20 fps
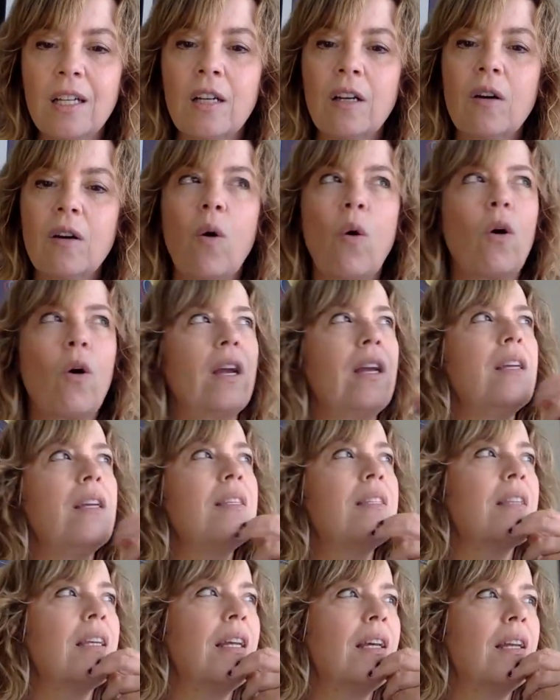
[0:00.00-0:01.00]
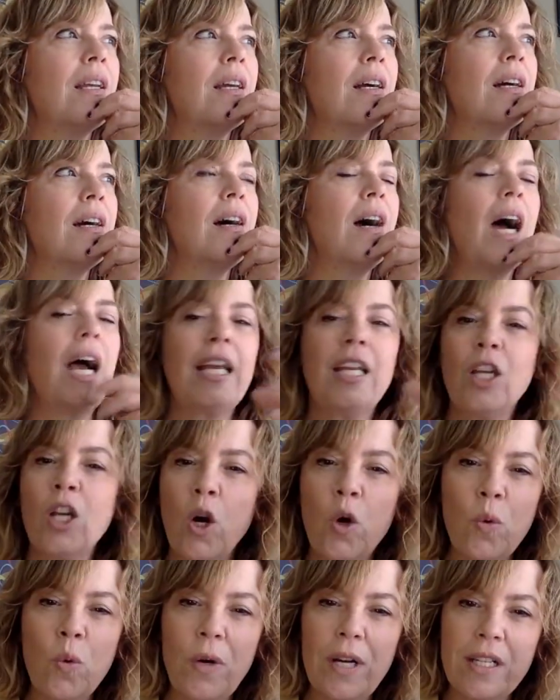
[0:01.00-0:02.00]
Or is it, I
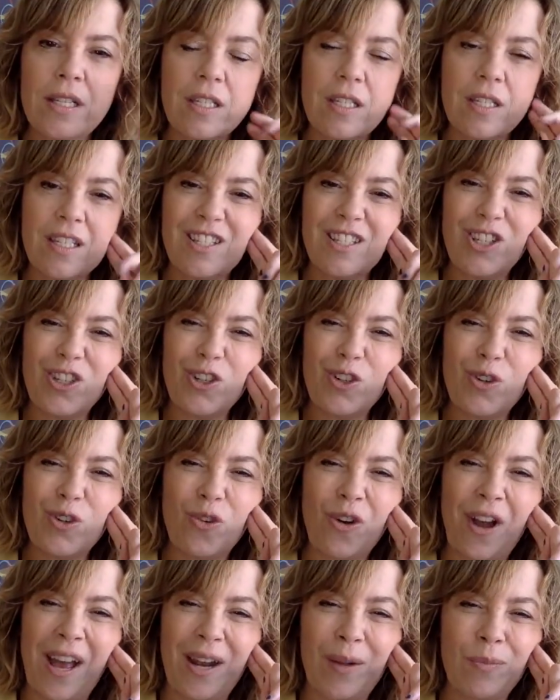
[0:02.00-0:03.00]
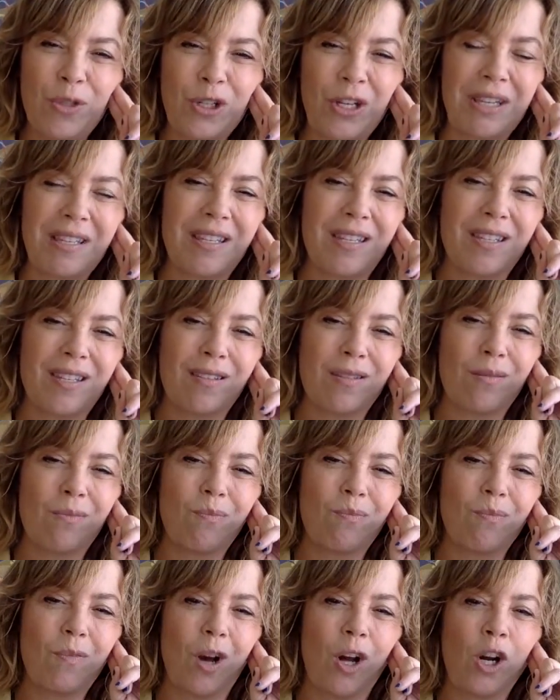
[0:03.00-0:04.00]
know what to do and I'm just
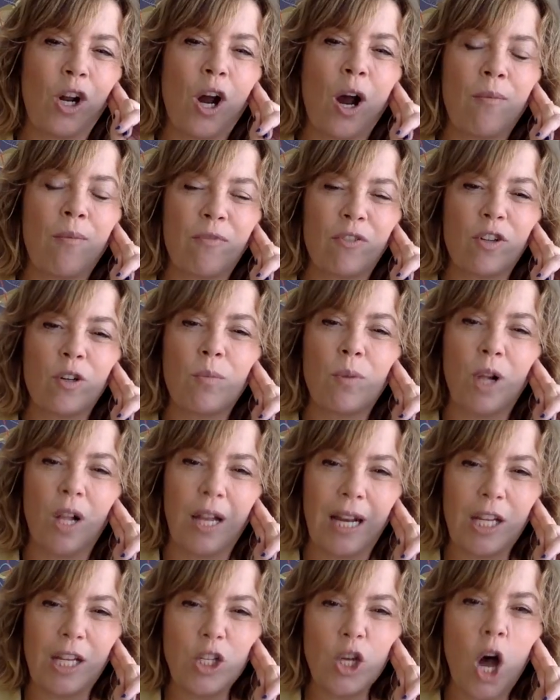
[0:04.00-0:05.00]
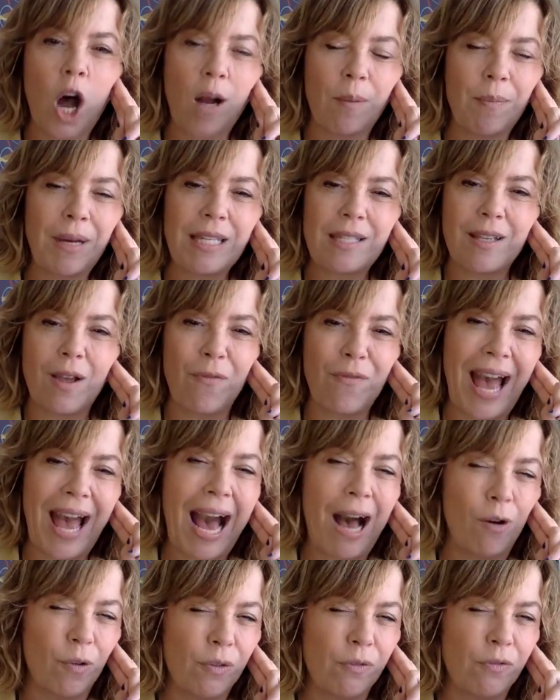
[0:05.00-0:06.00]
uncomfortable and I talk myself
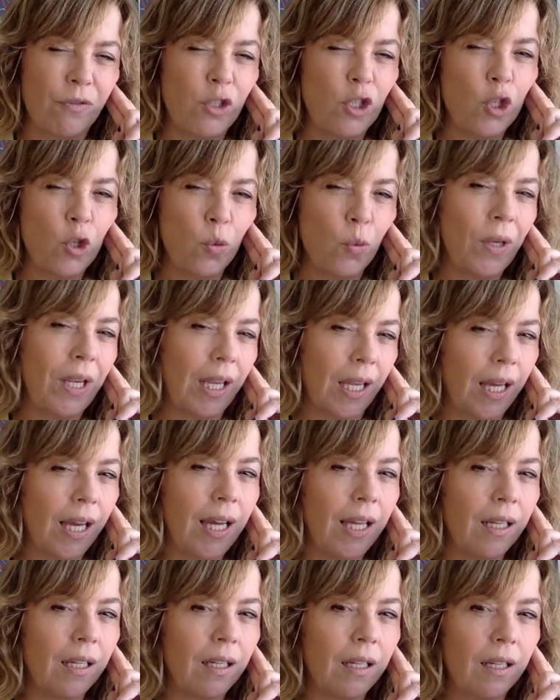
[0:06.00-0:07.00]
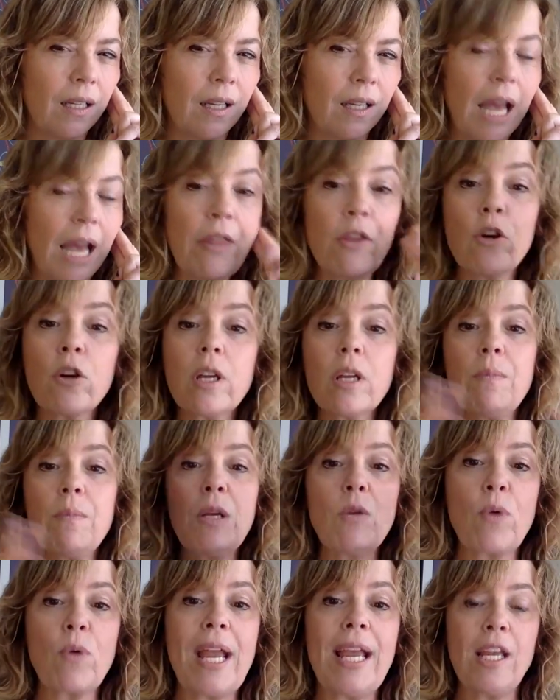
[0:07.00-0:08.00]
out of doing it? And there can be
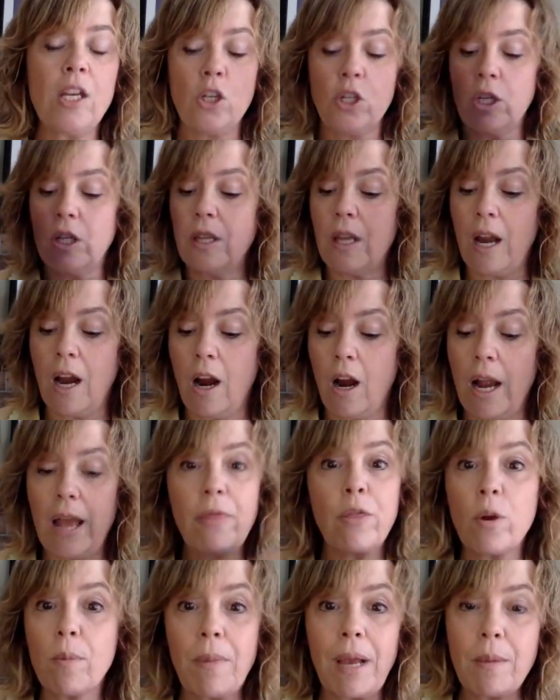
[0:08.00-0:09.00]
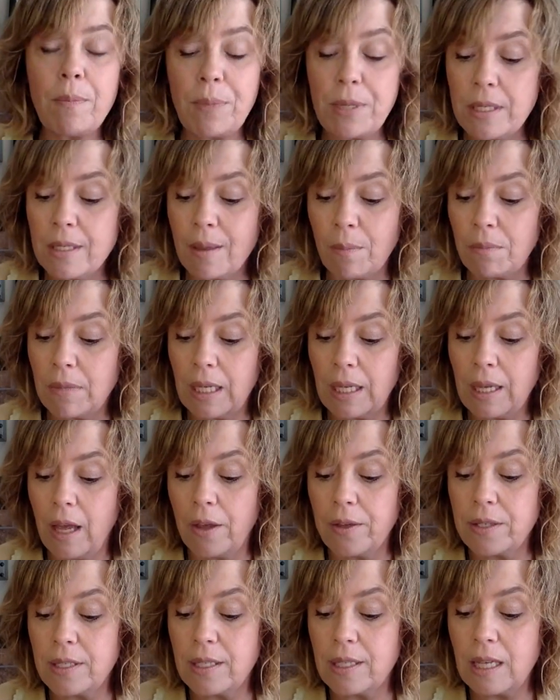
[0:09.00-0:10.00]
range in there. And there might be something
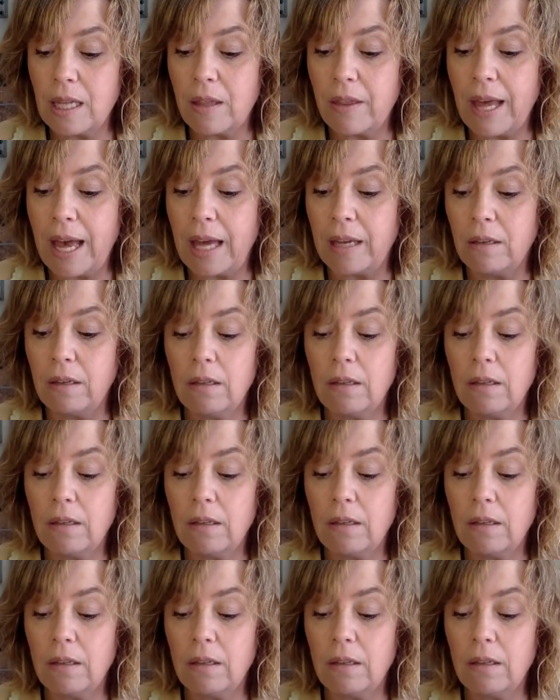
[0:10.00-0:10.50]
else that